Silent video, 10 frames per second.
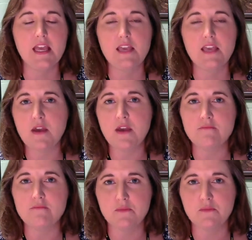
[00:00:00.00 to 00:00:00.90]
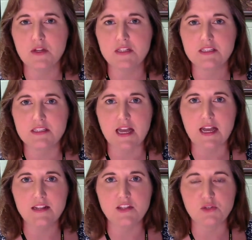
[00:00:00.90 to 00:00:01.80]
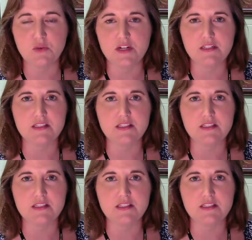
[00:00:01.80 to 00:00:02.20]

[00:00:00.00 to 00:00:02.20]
If you have a main point slide that you want to